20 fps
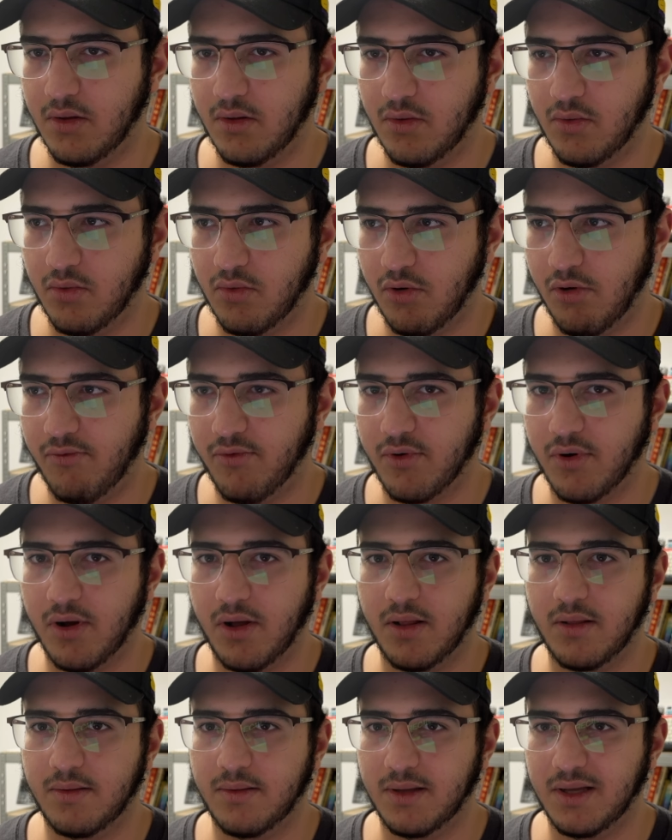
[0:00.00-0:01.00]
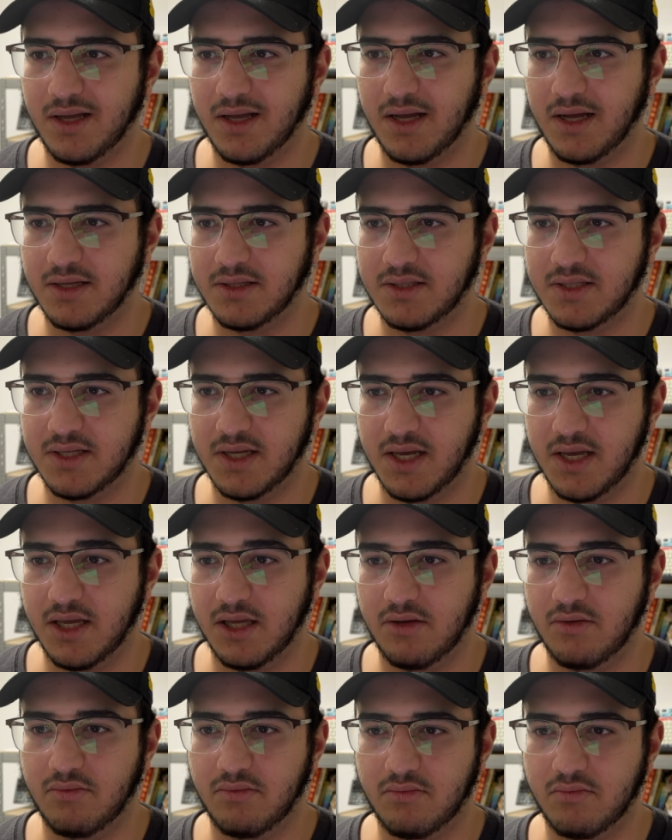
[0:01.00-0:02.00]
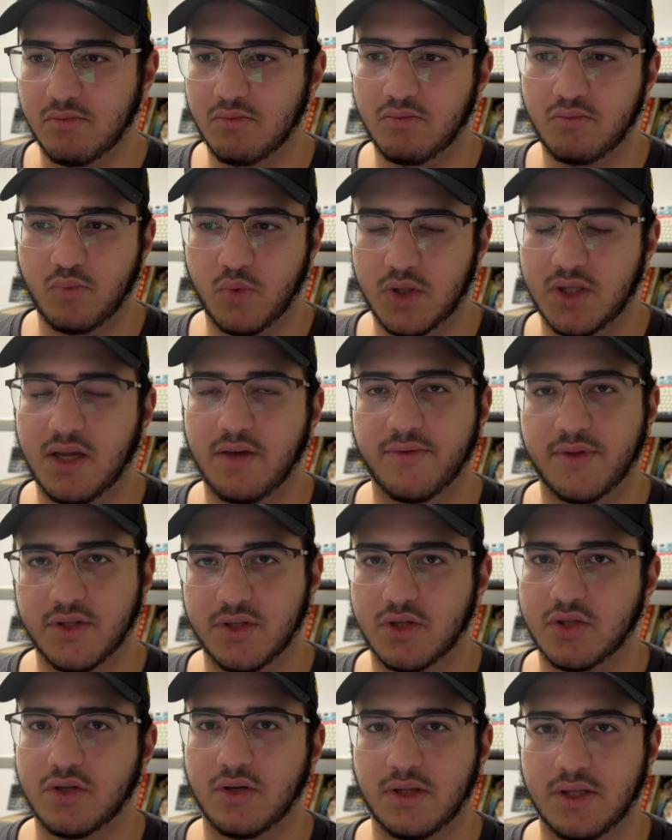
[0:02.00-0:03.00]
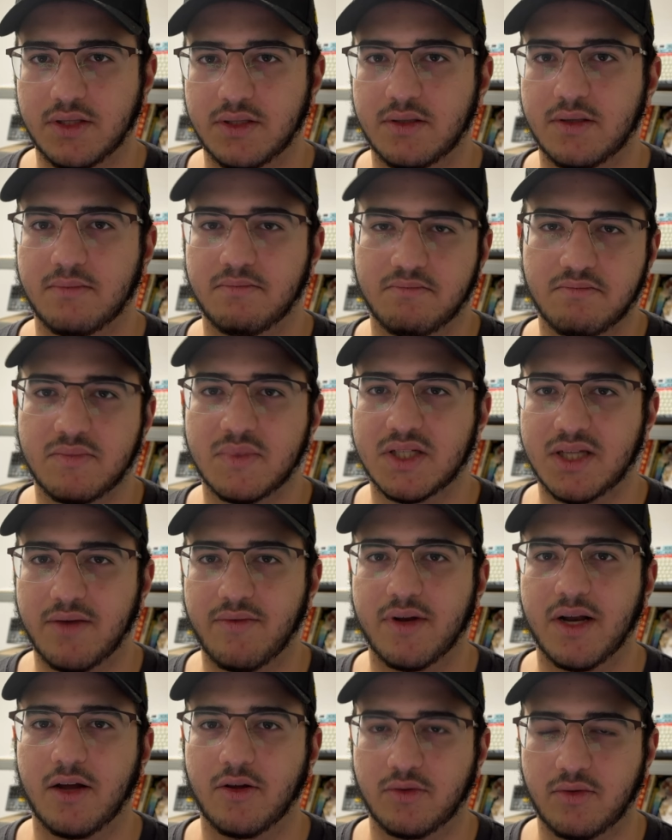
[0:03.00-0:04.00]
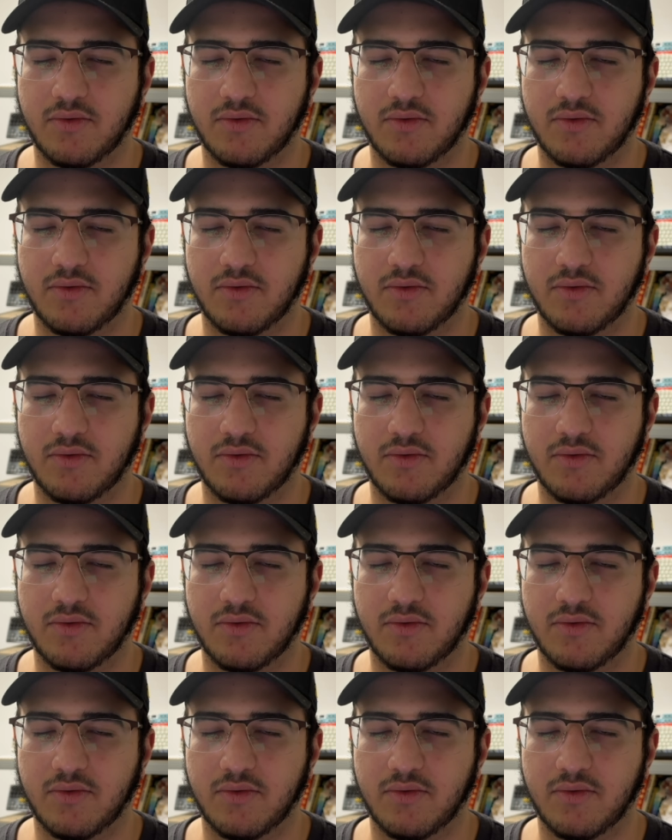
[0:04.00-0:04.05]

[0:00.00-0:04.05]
Overall, I'd say we'd give this a solid 7 out of